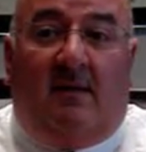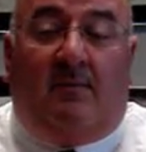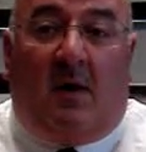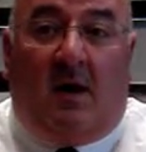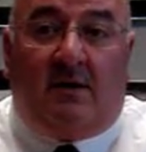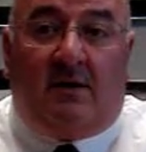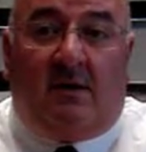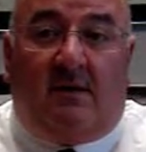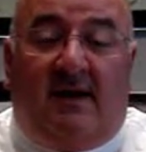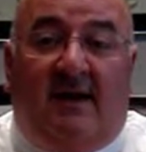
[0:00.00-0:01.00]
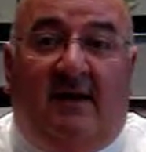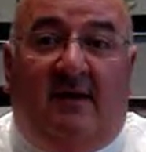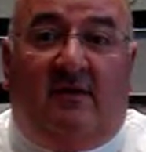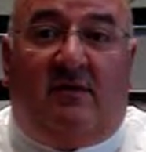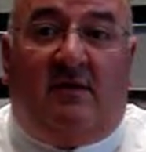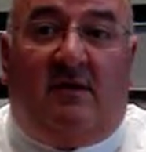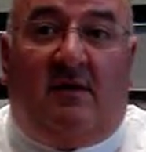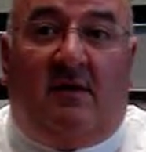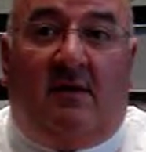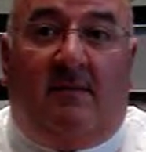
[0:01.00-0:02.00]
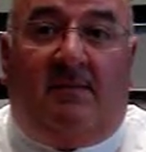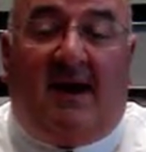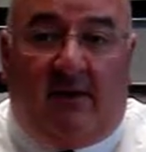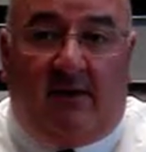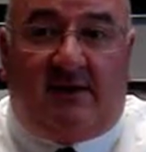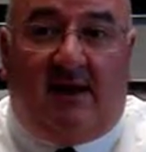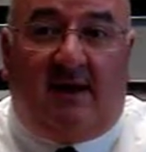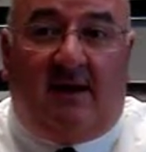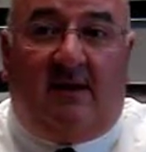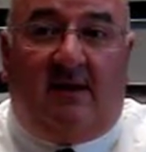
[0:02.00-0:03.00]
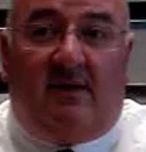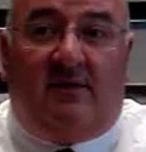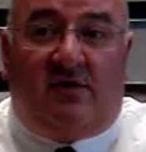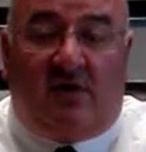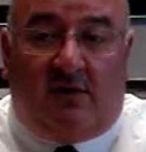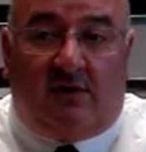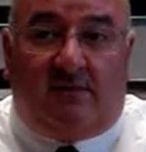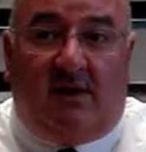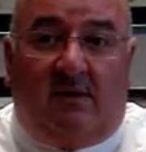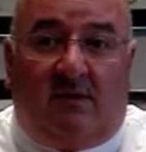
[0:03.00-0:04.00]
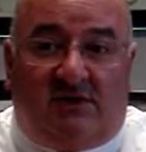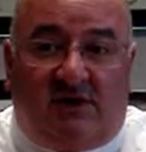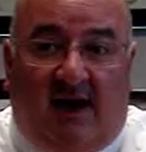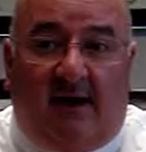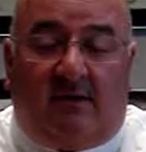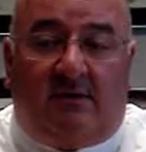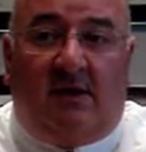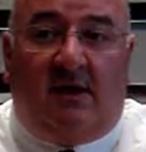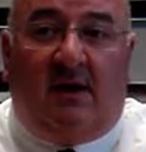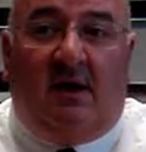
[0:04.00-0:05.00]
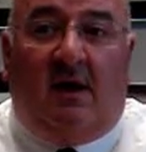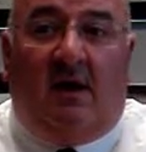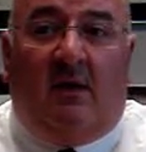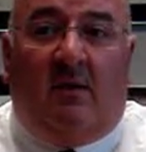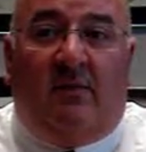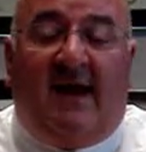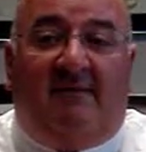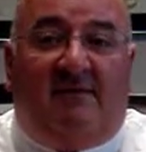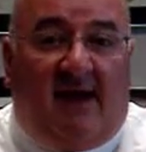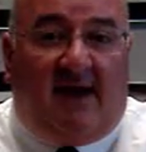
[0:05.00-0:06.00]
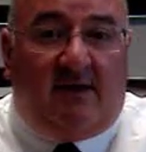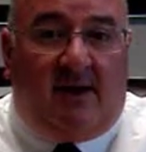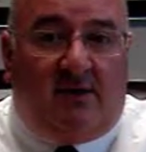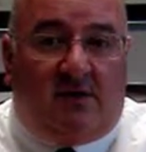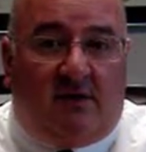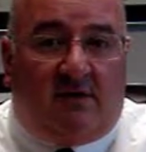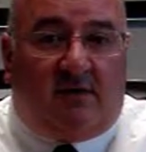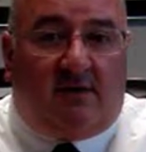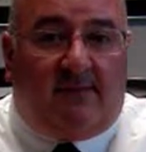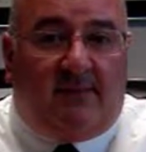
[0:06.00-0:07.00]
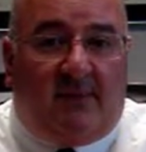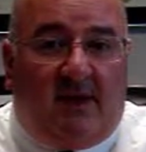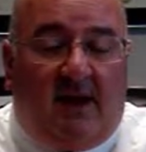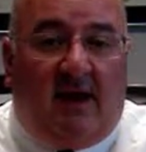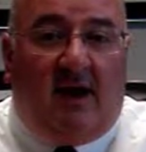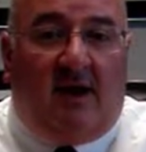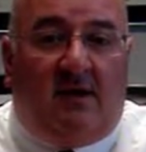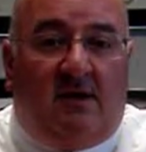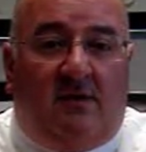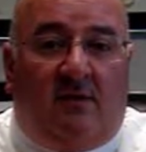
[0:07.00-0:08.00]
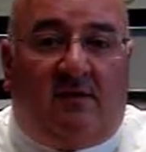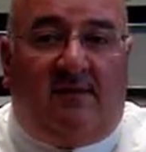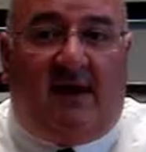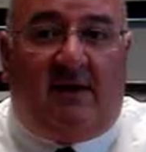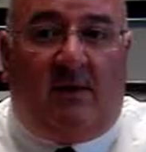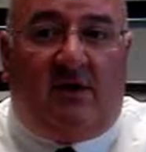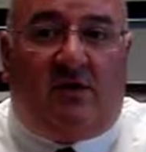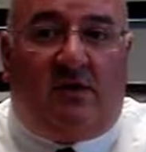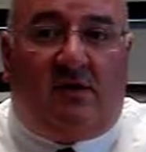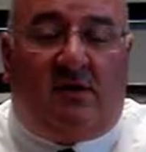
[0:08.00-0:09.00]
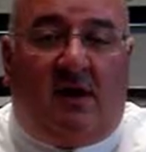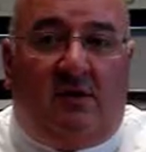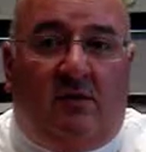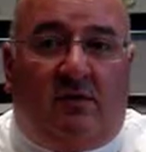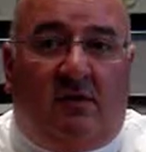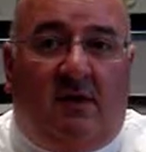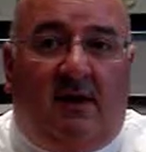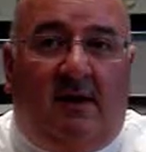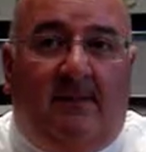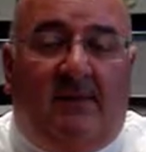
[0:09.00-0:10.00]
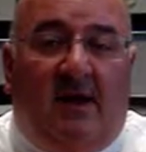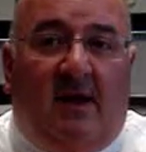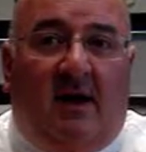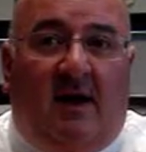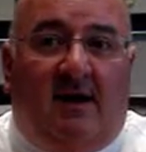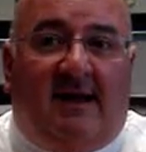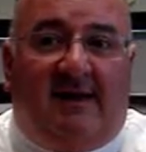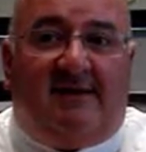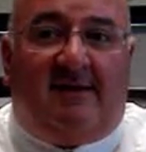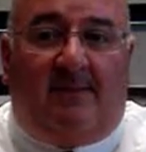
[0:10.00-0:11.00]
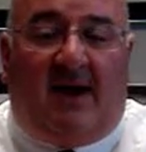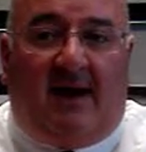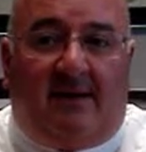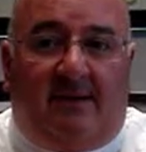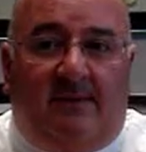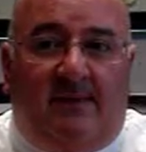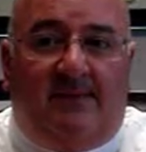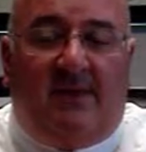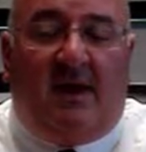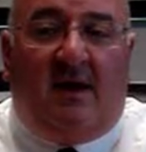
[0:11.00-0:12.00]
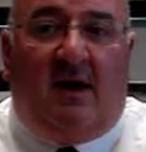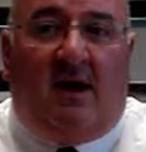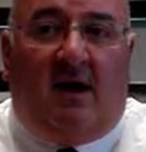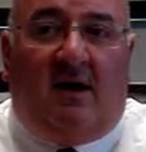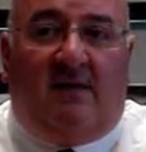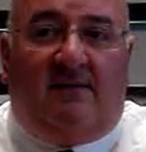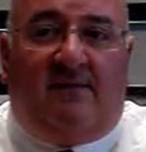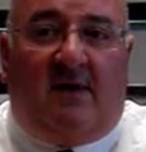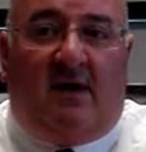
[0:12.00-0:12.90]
partner is parenting the children or child, we have evaluations. And those evaluations can usually get to the bottom of